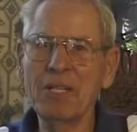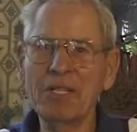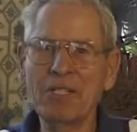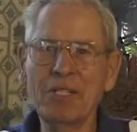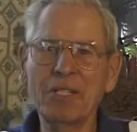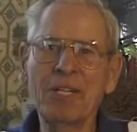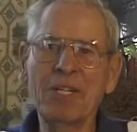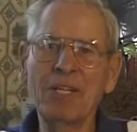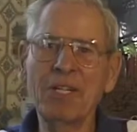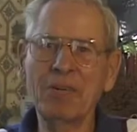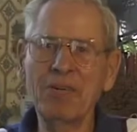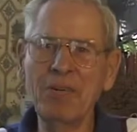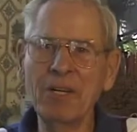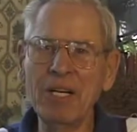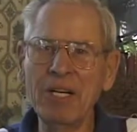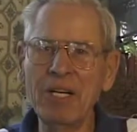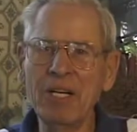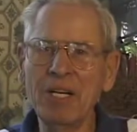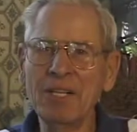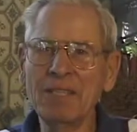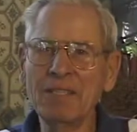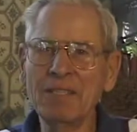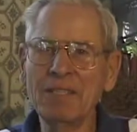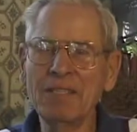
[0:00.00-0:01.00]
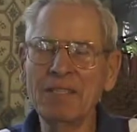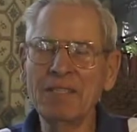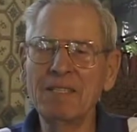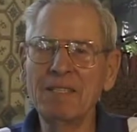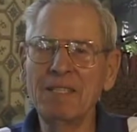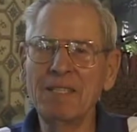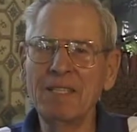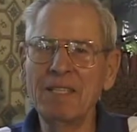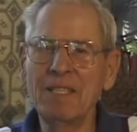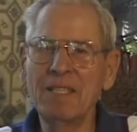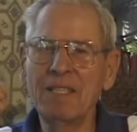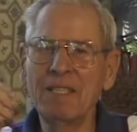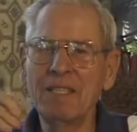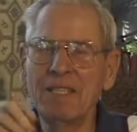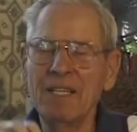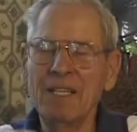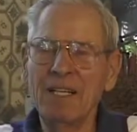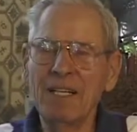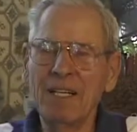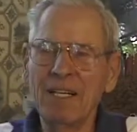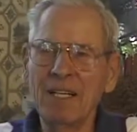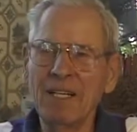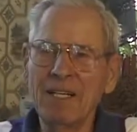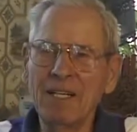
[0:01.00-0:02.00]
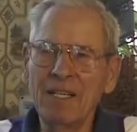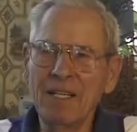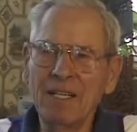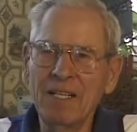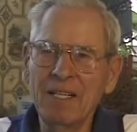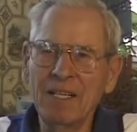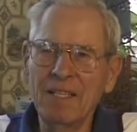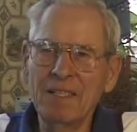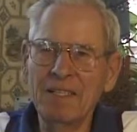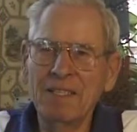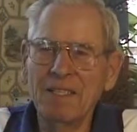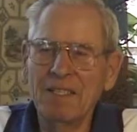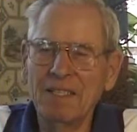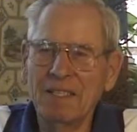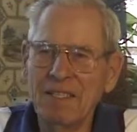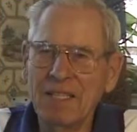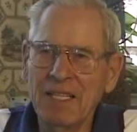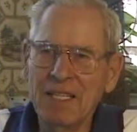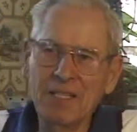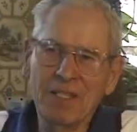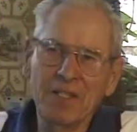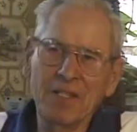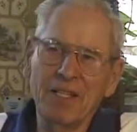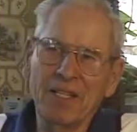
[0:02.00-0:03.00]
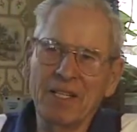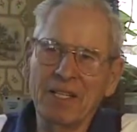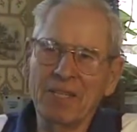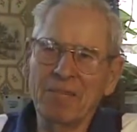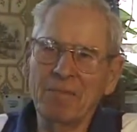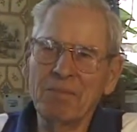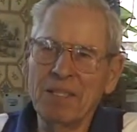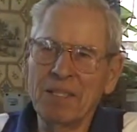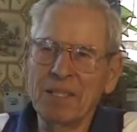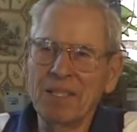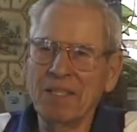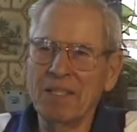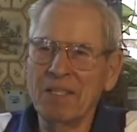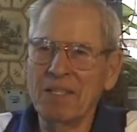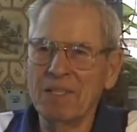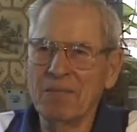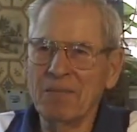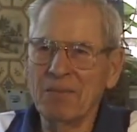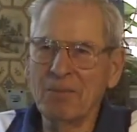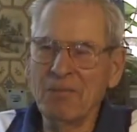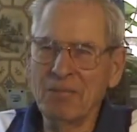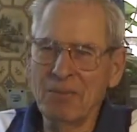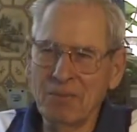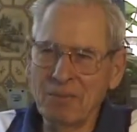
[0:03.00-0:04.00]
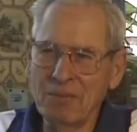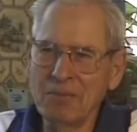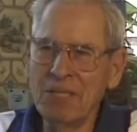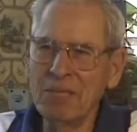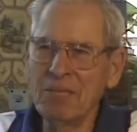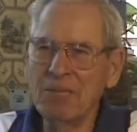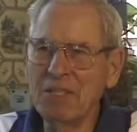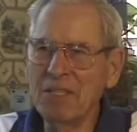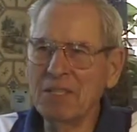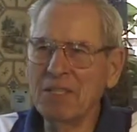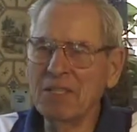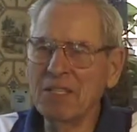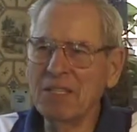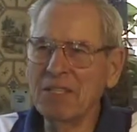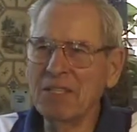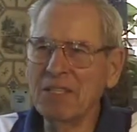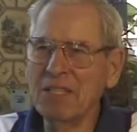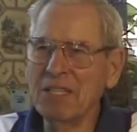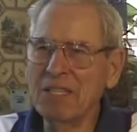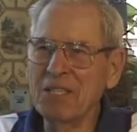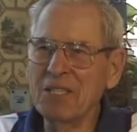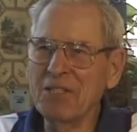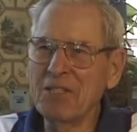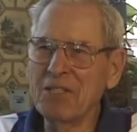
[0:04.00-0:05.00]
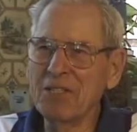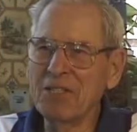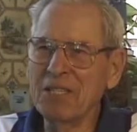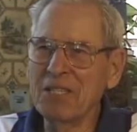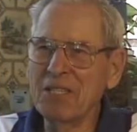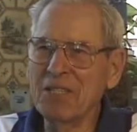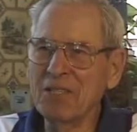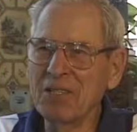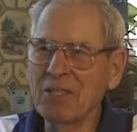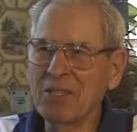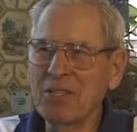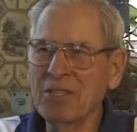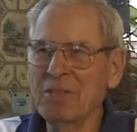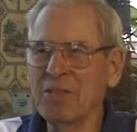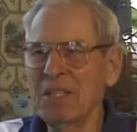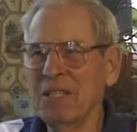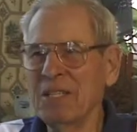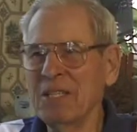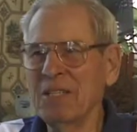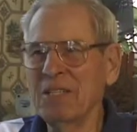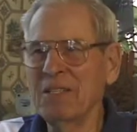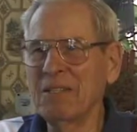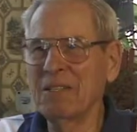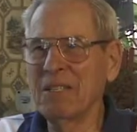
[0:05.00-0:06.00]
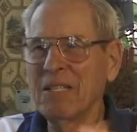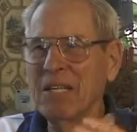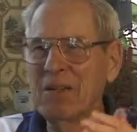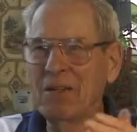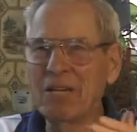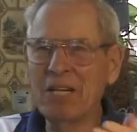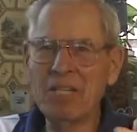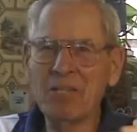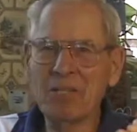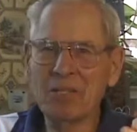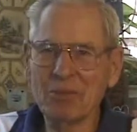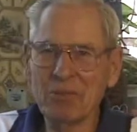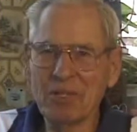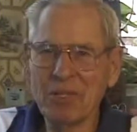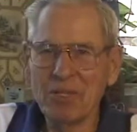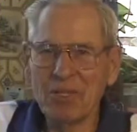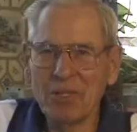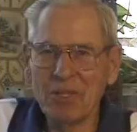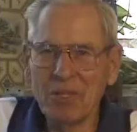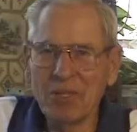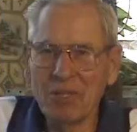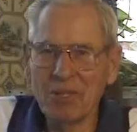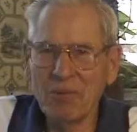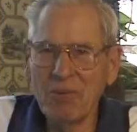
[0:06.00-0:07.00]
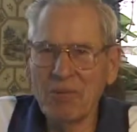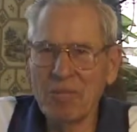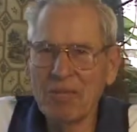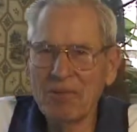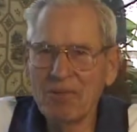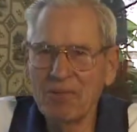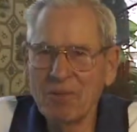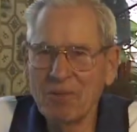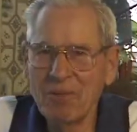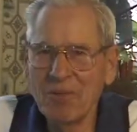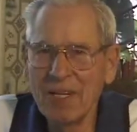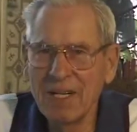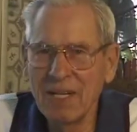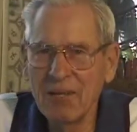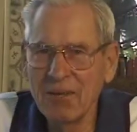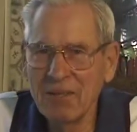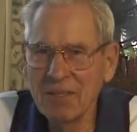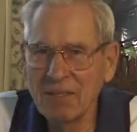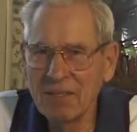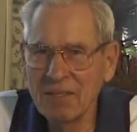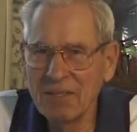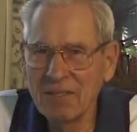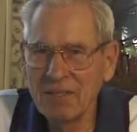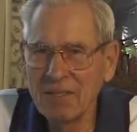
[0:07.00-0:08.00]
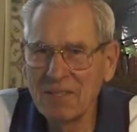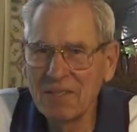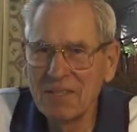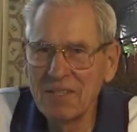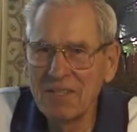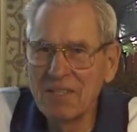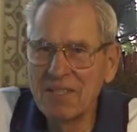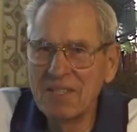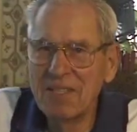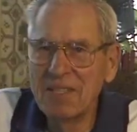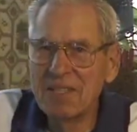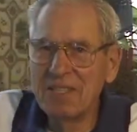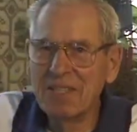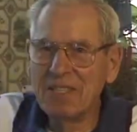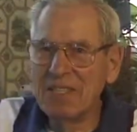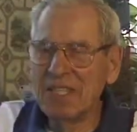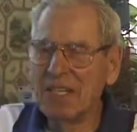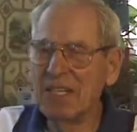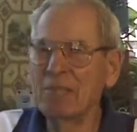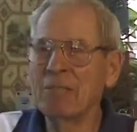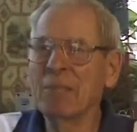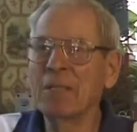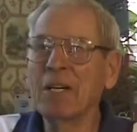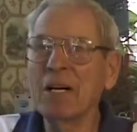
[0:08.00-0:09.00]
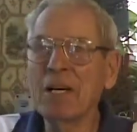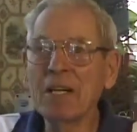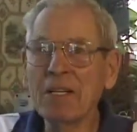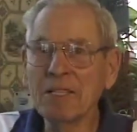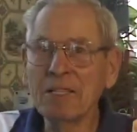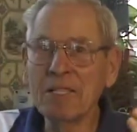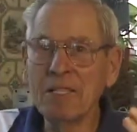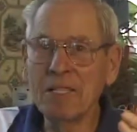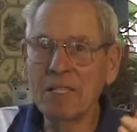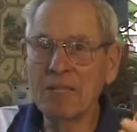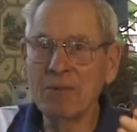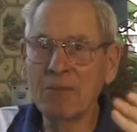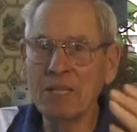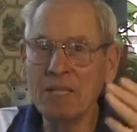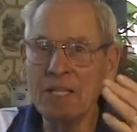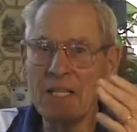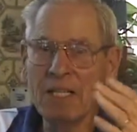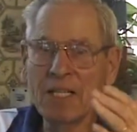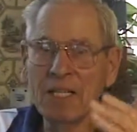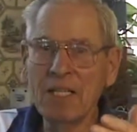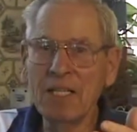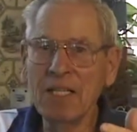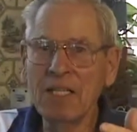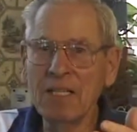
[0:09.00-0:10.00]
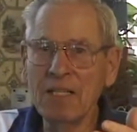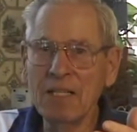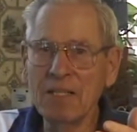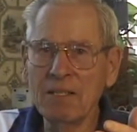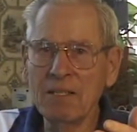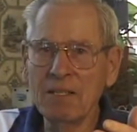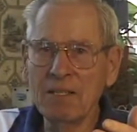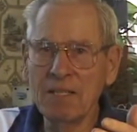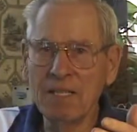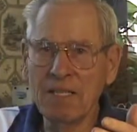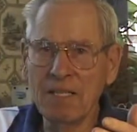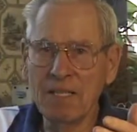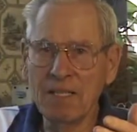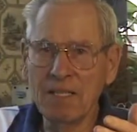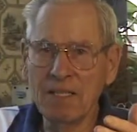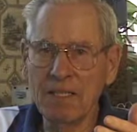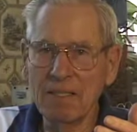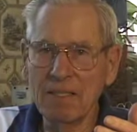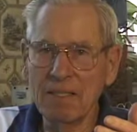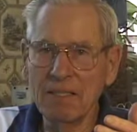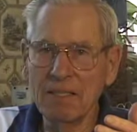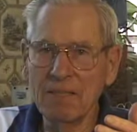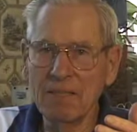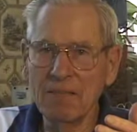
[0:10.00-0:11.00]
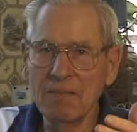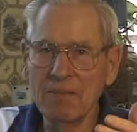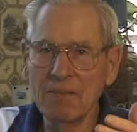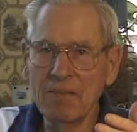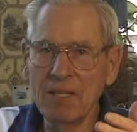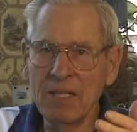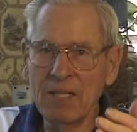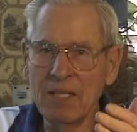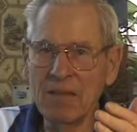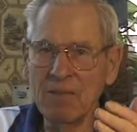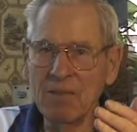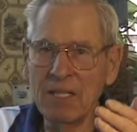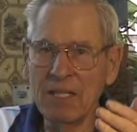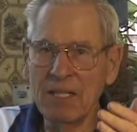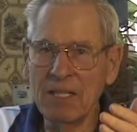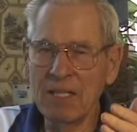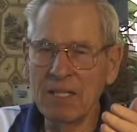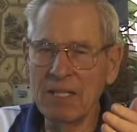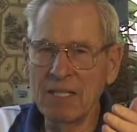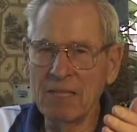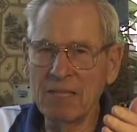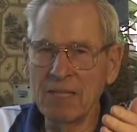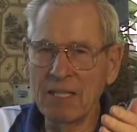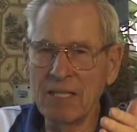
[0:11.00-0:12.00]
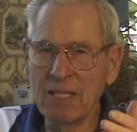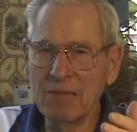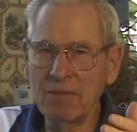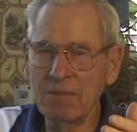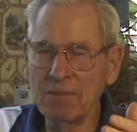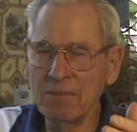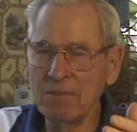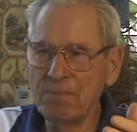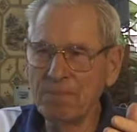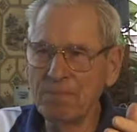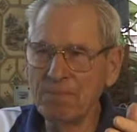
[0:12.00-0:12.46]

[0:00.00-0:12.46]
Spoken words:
started writing. And I was talking about what made me think of this, is I was talking about how nice it was to only work 4 hours a day. But I'll tell you, when I got into that, writing that novel,